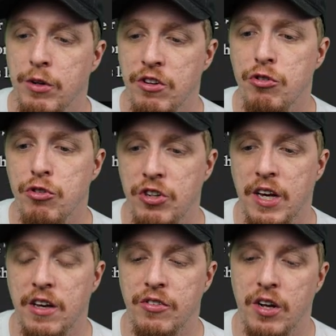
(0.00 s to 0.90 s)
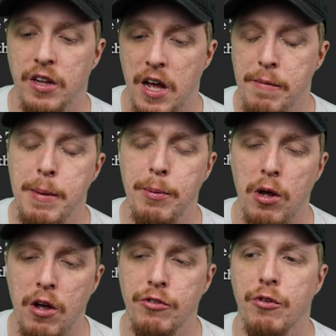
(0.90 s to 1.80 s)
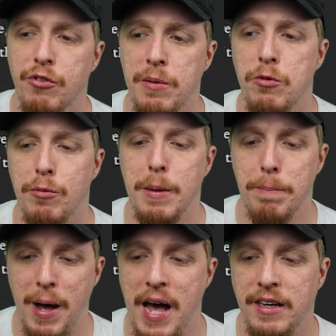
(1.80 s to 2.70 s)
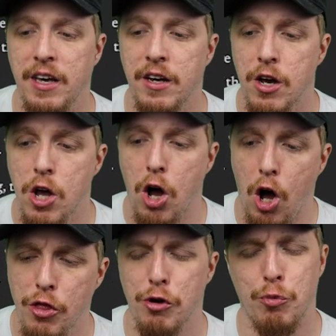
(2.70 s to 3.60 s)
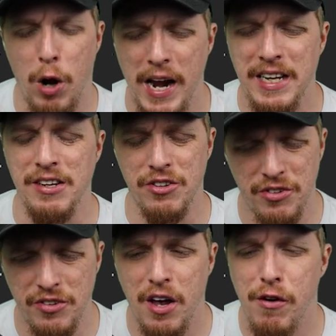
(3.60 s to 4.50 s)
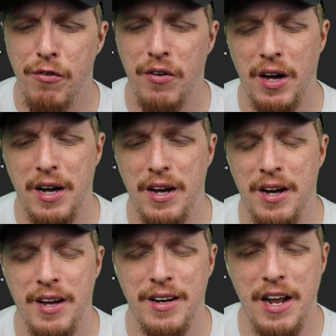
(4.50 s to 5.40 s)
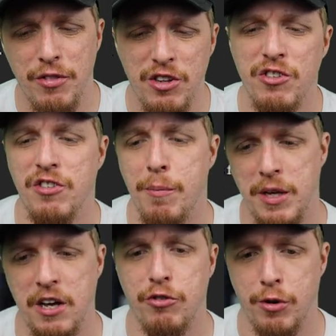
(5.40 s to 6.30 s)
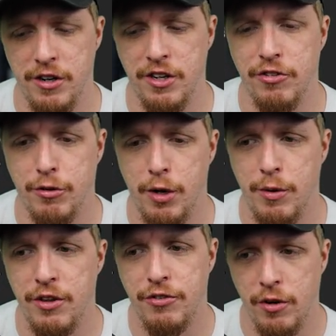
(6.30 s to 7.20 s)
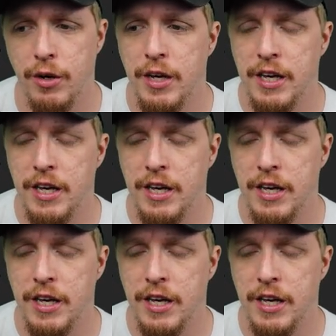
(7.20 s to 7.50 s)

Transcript: what's interesting is a lot of people also seem to be bagging on the writing itself. Uh, now, this is something I sort of disagree with. So